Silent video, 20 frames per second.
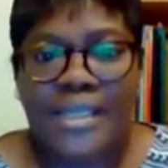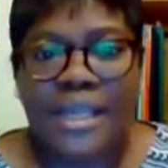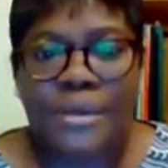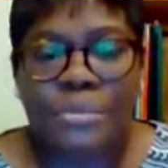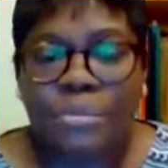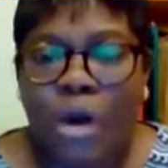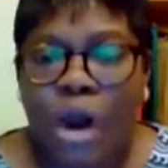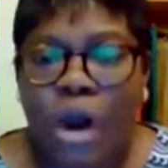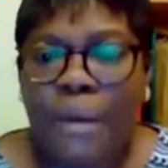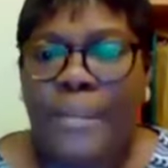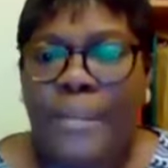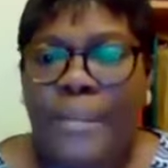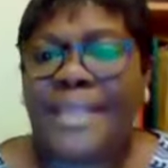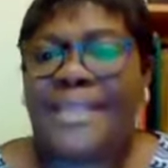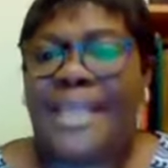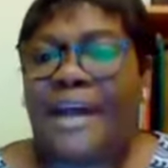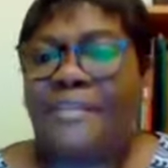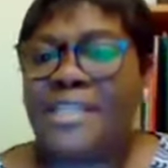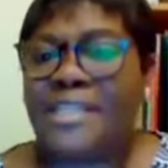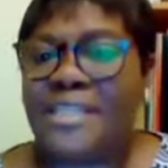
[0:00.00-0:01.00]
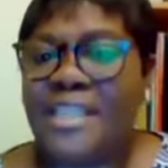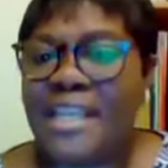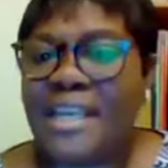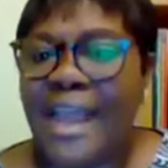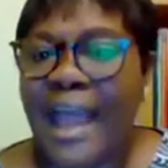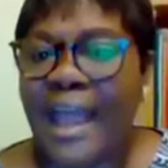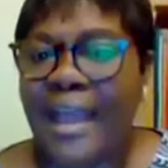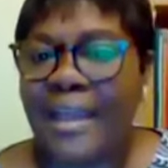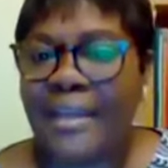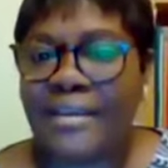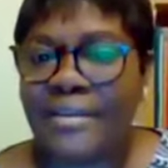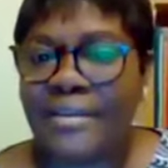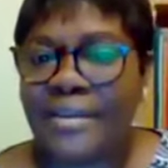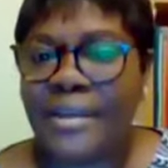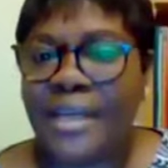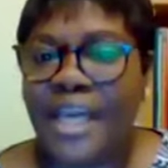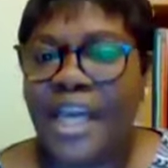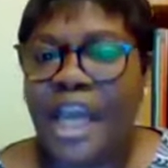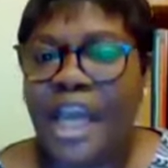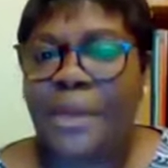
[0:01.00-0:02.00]
The moment there is delay,
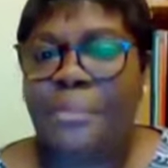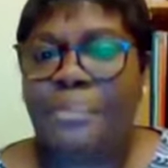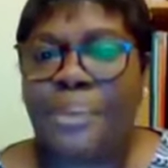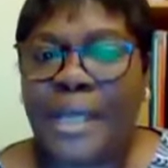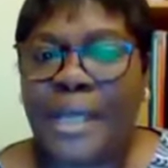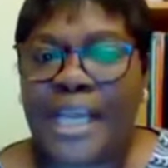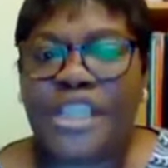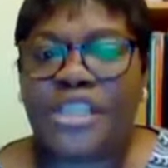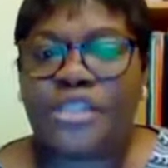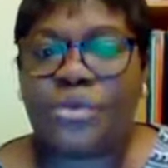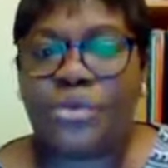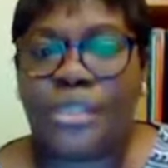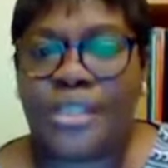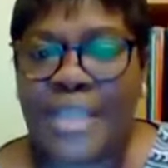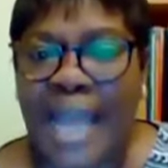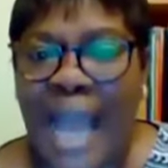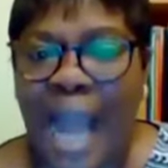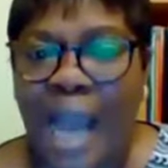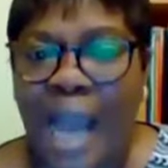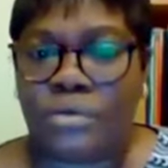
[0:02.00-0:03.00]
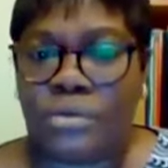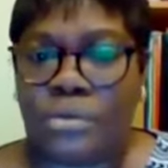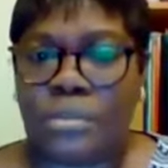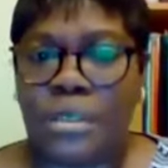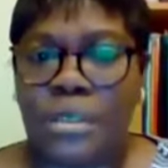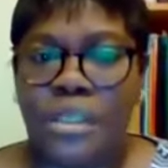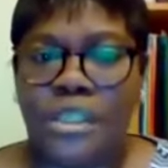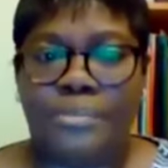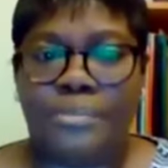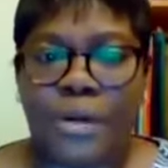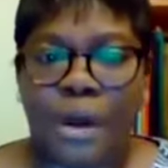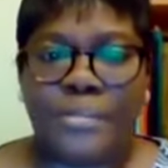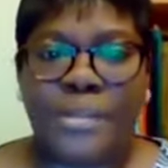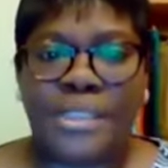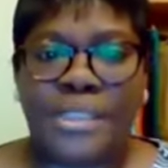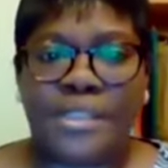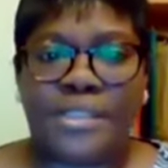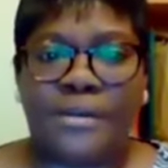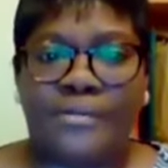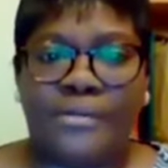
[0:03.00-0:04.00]
he begins to doubt the
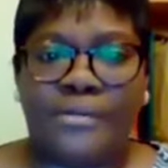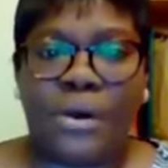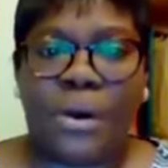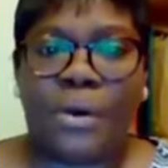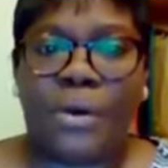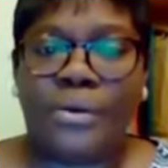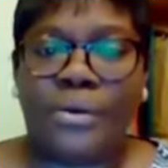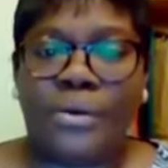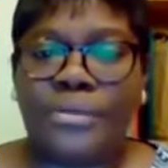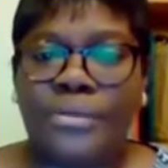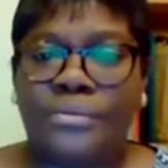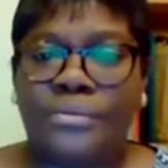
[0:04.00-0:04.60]
promises of God.